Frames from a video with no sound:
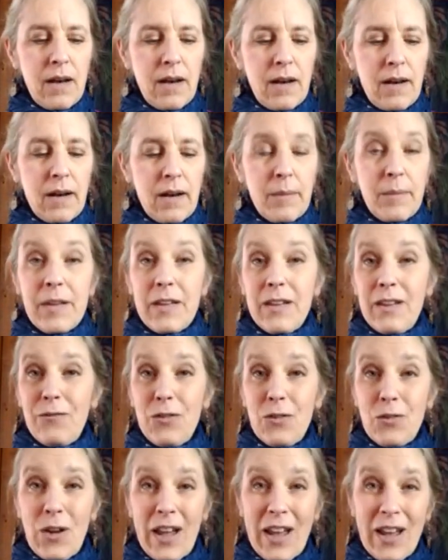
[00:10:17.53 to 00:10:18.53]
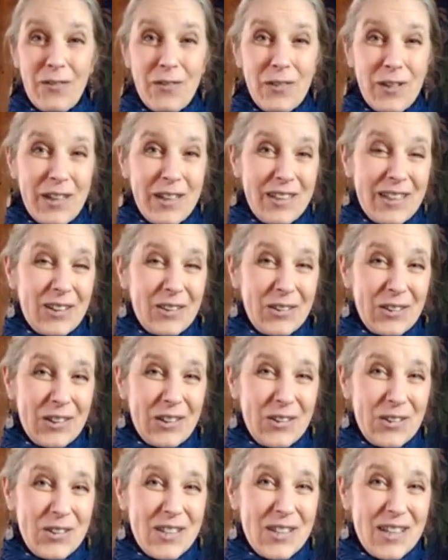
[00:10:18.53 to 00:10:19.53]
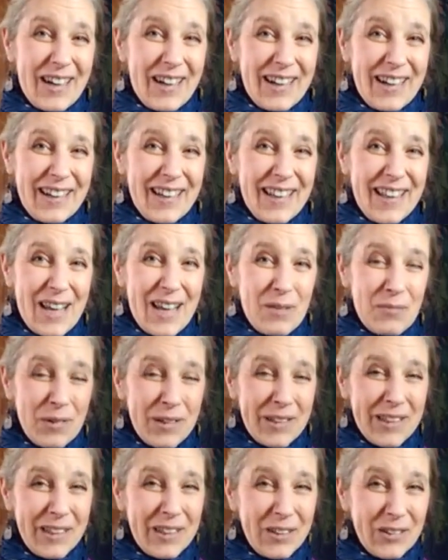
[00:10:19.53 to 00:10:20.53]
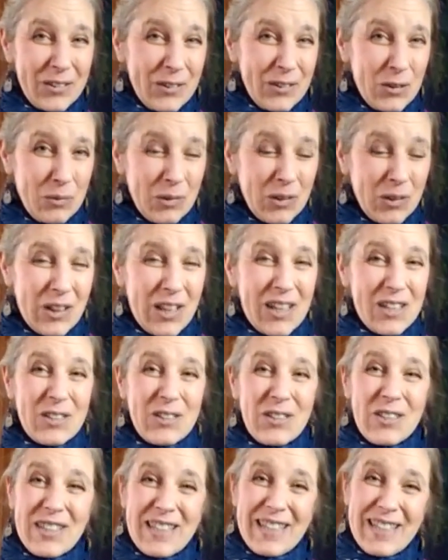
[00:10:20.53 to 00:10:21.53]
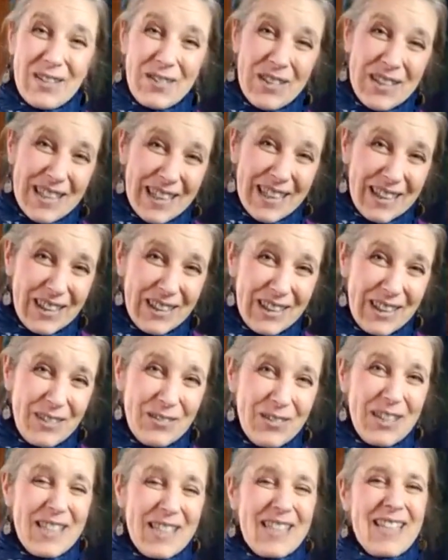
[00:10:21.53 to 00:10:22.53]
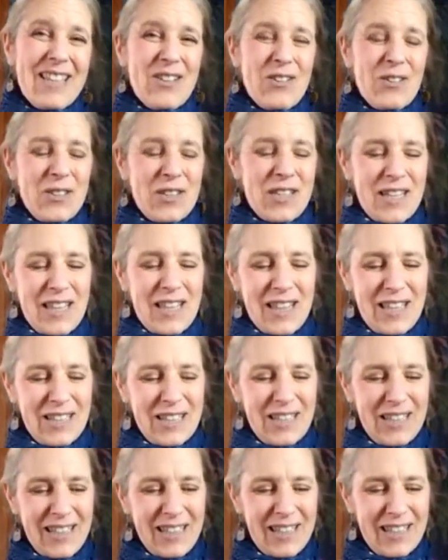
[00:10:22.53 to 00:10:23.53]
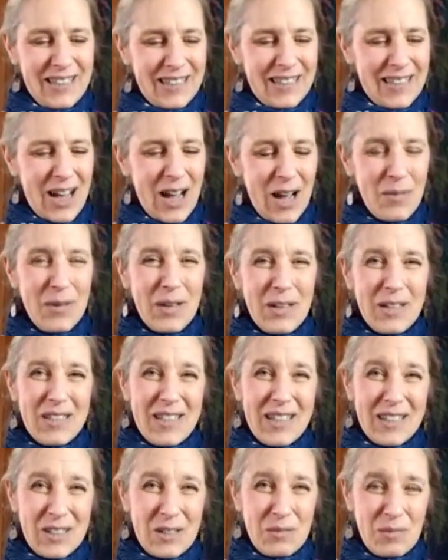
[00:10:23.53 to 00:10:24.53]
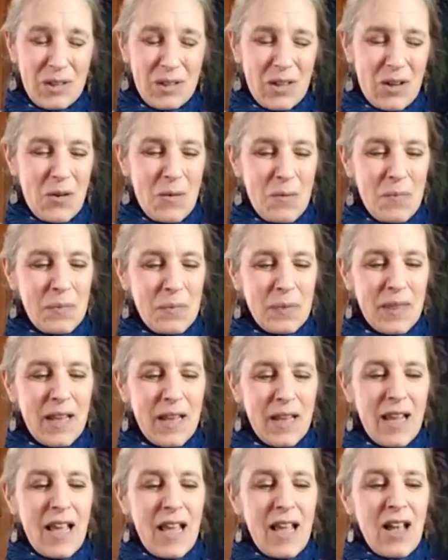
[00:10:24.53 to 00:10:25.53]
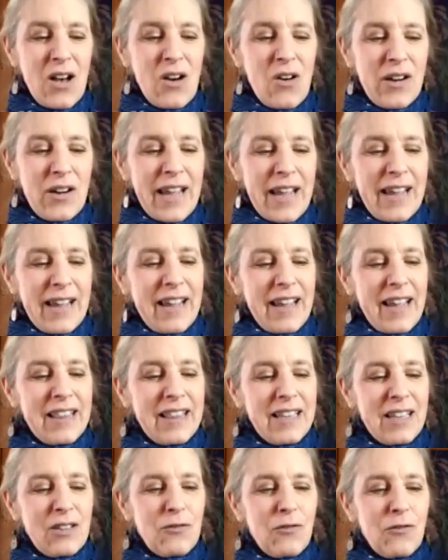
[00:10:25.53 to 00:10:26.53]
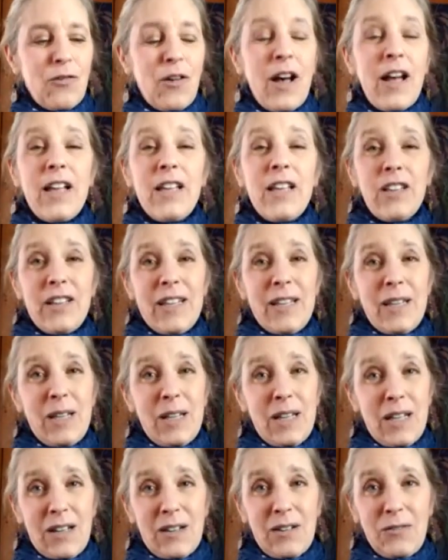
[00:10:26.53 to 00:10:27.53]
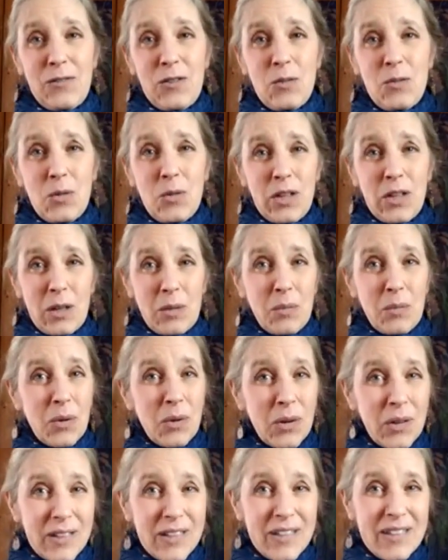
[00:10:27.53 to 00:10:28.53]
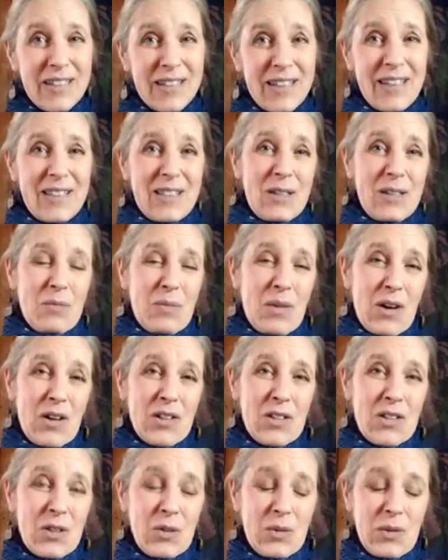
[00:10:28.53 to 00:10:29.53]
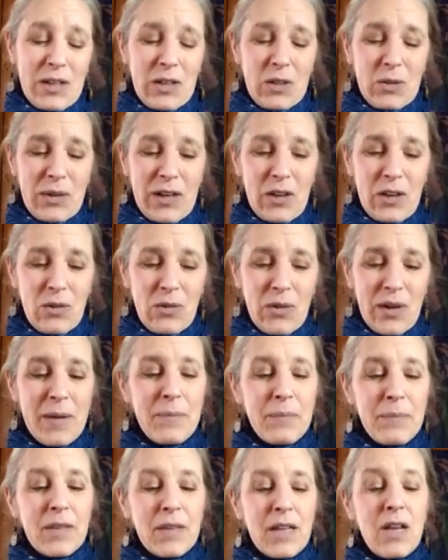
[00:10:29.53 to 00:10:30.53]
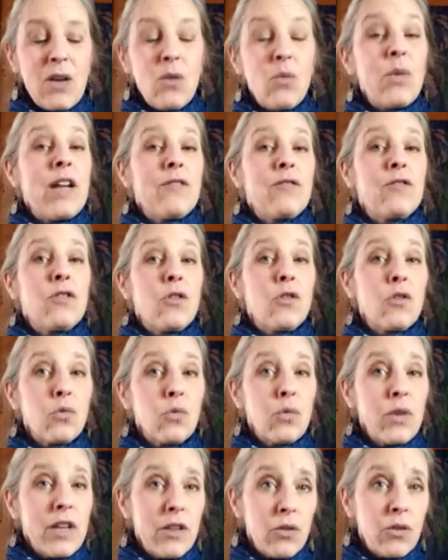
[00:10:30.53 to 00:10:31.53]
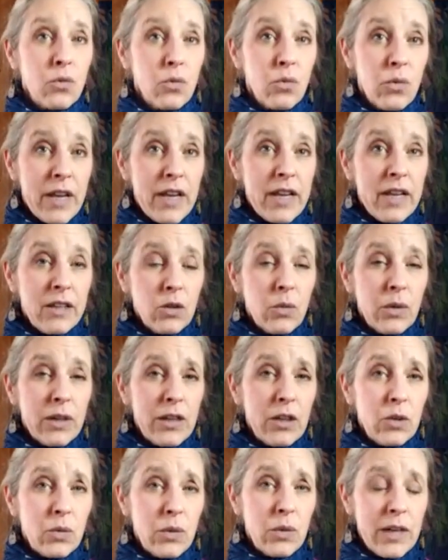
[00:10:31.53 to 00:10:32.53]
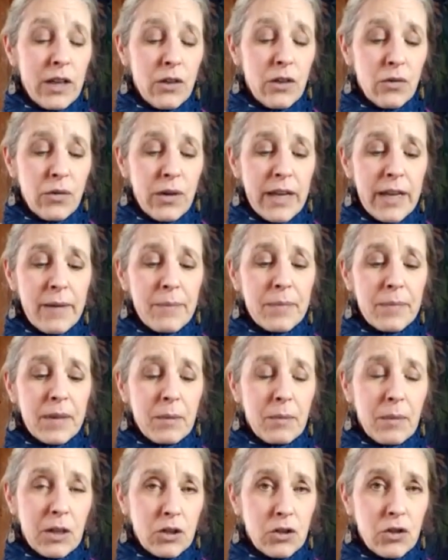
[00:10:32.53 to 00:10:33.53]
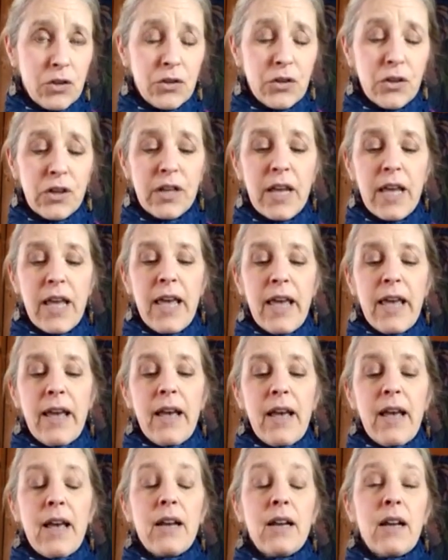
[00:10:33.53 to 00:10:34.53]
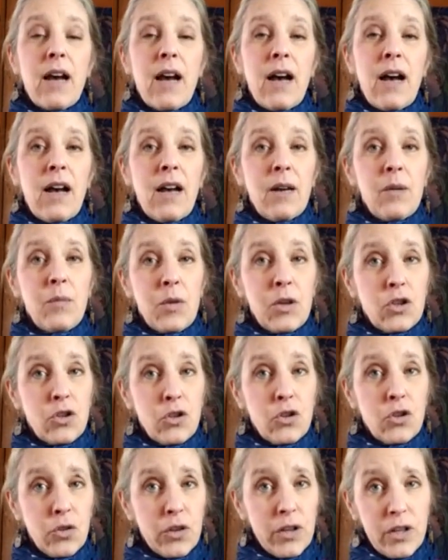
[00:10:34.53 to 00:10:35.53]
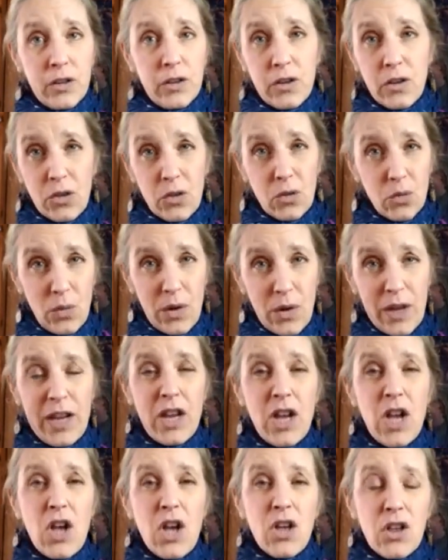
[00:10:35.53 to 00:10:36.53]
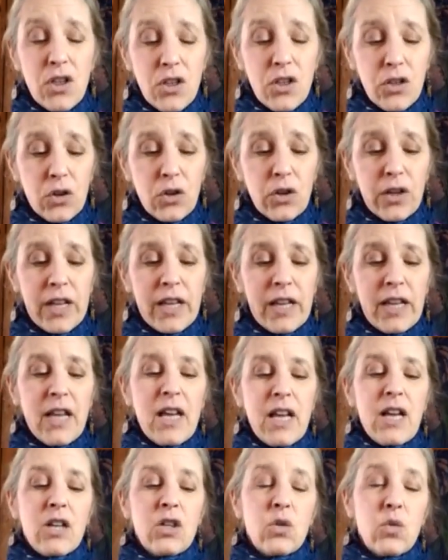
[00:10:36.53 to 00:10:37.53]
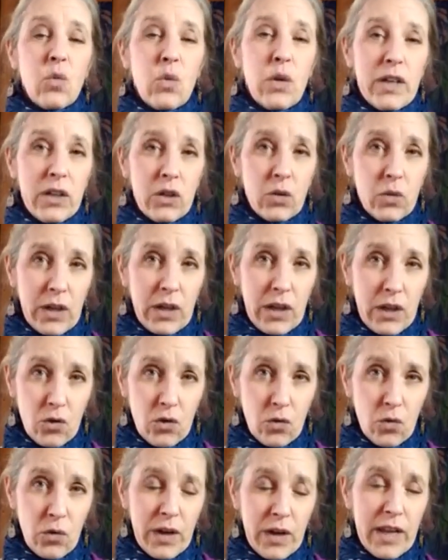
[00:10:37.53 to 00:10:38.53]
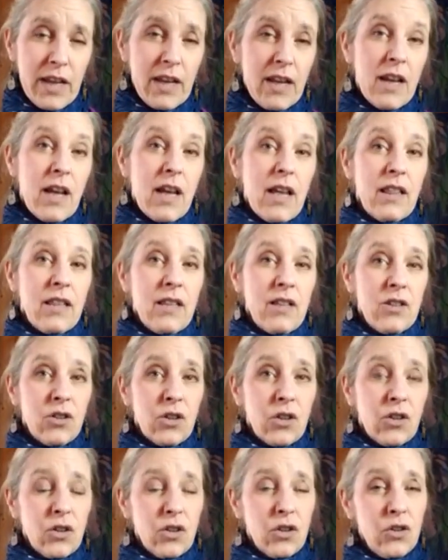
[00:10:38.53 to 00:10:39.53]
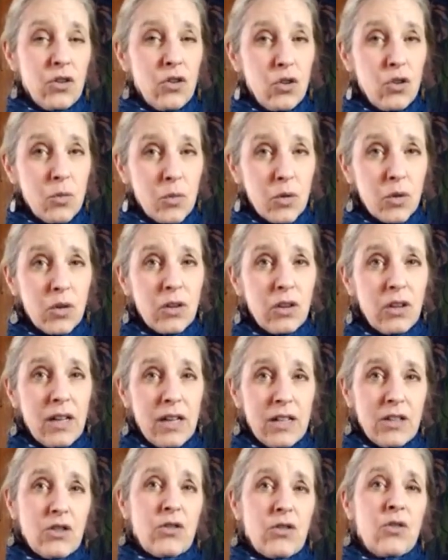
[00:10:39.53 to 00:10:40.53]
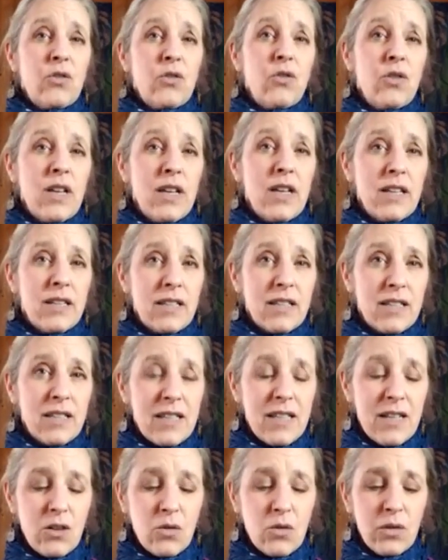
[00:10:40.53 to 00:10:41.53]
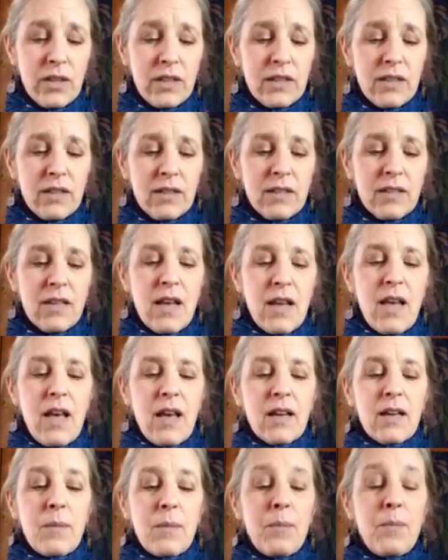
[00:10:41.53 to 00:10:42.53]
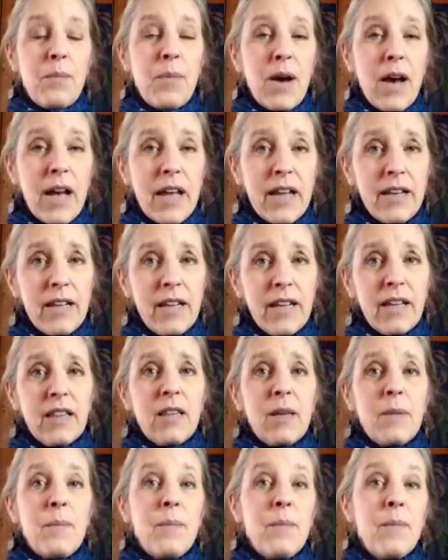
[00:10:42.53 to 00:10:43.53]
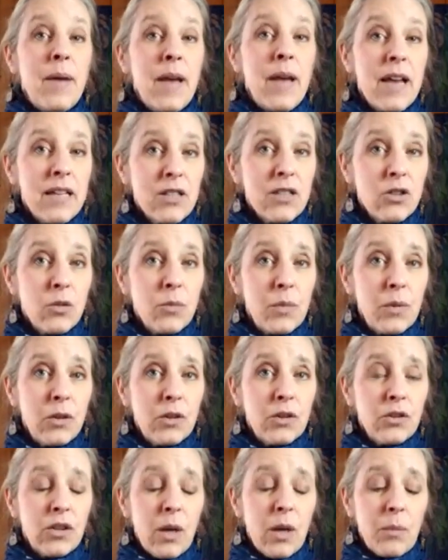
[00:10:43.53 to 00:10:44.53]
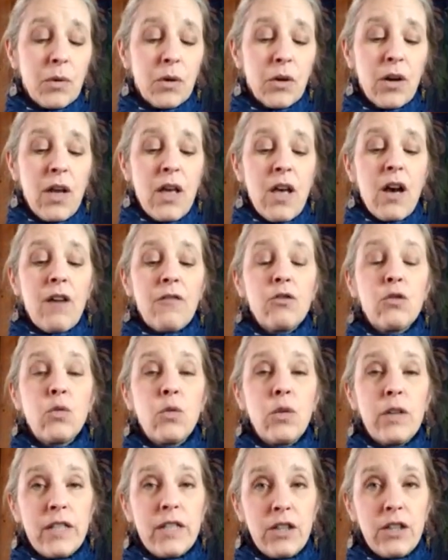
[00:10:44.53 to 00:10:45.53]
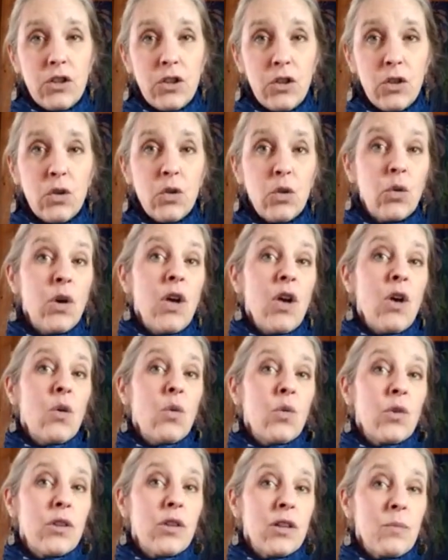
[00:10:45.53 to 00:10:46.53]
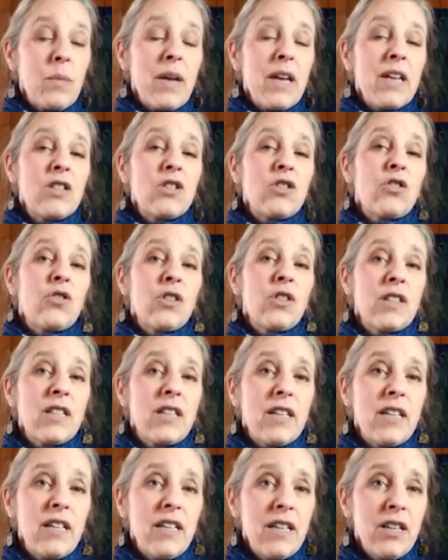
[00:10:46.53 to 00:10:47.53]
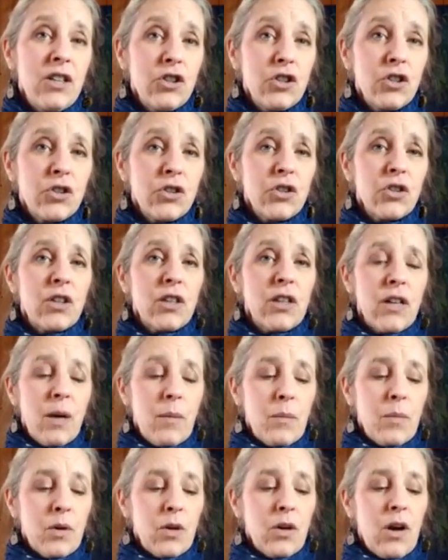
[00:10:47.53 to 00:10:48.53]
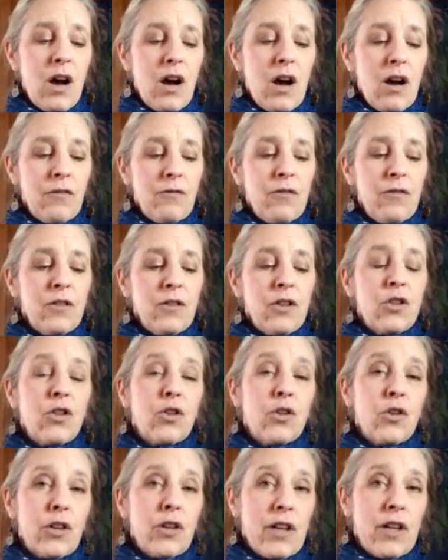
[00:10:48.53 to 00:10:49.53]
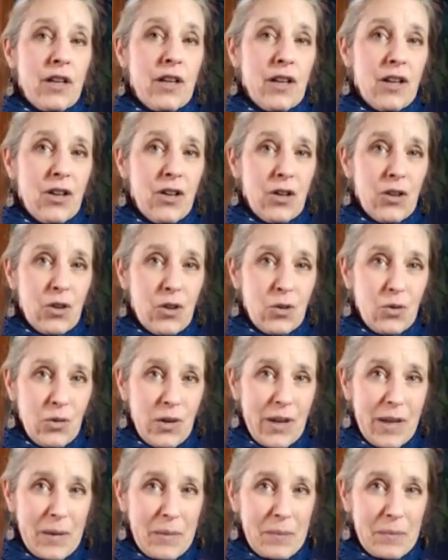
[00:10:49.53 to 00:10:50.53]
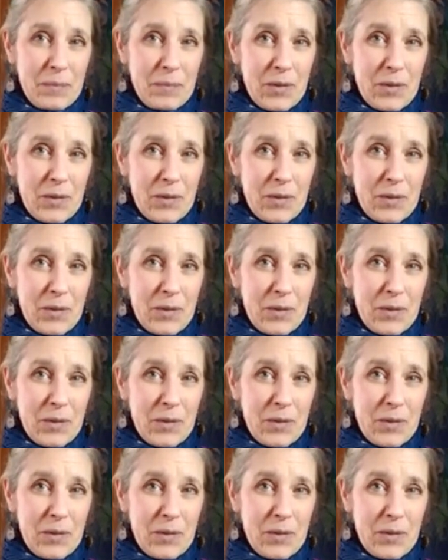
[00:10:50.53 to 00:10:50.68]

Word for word: Um, if you have any downloads on that particular numerological sequence, I'd love to see those in the, in the comments section below. Okay, and then finally, a few more important dates in March 2023. We have the 3 3 2023 on March 3rd, and on March 30th, the 3 30 2023. And these are numerological sequences, combining the master builder number of 22 with a master teacher number of 33.